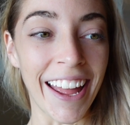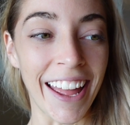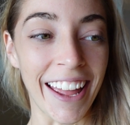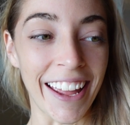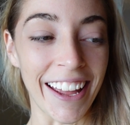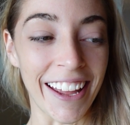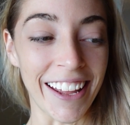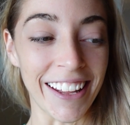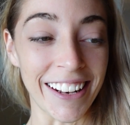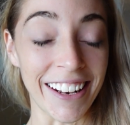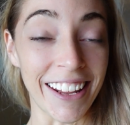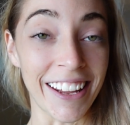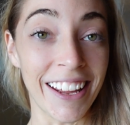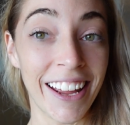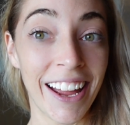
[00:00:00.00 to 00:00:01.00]

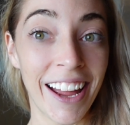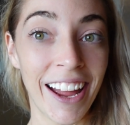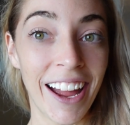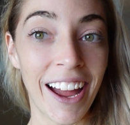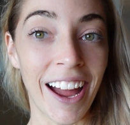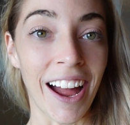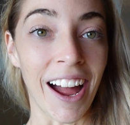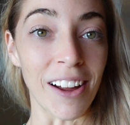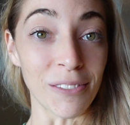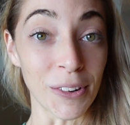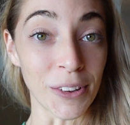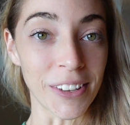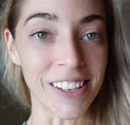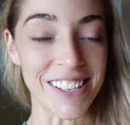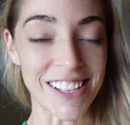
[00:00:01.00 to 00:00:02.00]
and I'm
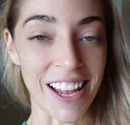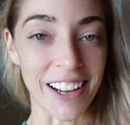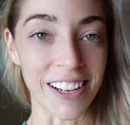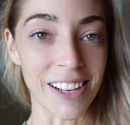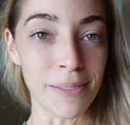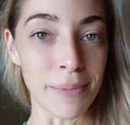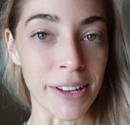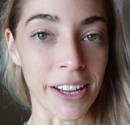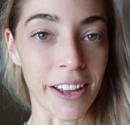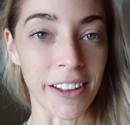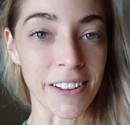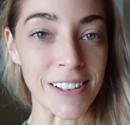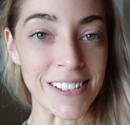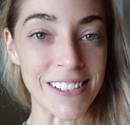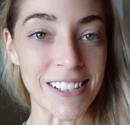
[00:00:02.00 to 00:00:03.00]
really excited
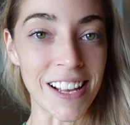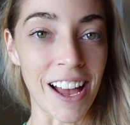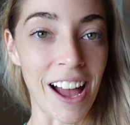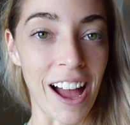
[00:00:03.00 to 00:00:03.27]
because